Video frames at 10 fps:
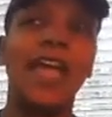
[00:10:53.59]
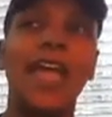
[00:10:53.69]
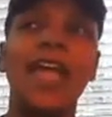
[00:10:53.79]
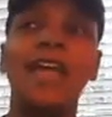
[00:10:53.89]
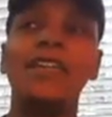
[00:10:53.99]

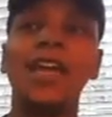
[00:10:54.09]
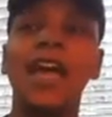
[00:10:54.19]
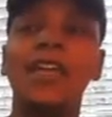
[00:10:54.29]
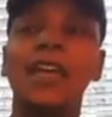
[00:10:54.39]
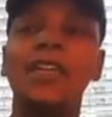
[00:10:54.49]
And
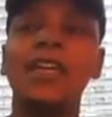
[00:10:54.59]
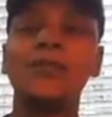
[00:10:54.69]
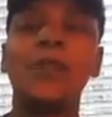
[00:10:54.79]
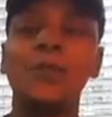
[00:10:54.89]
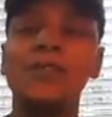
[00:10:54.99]
that's
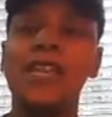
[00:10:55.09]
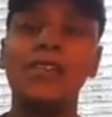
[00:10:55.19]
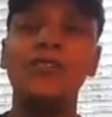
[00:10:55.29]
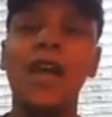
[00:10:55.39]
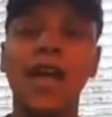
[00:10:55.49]
what I would say to
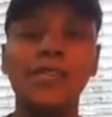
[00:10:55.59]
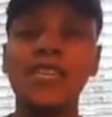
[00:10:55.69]
you guys.